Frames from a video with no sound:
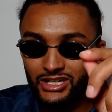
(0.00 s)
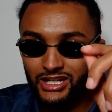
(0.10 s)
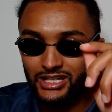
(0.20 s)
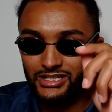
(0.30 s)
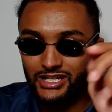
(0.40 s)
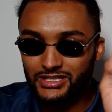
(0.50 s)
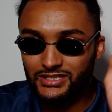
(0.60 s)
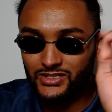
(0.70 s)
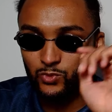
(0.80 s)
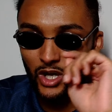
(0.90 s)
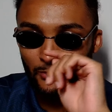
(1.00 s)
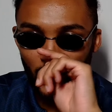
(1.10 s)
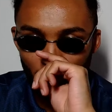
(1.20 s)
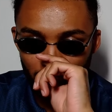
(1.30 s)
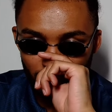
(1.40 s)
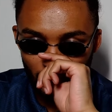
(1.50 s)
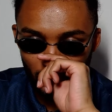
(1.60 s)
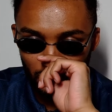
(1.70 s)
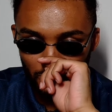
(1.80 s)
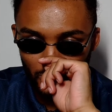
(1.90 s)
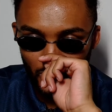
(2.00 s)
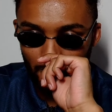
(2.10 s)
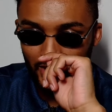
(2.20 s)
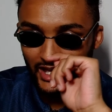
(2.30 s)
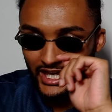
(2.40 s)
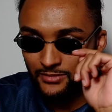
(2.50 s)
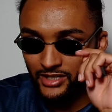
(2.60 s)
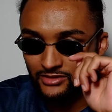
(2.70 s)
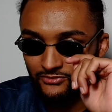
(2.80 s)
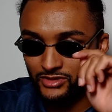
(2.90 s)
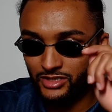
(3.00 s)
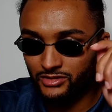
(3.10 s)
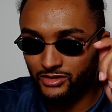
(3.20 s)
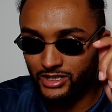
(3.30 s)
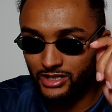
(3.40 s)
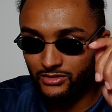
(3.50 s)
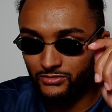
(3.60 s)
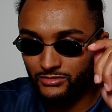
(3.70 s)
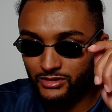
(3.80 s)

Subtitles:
And this is what I'm hoping for. I'm aiming for the knockout.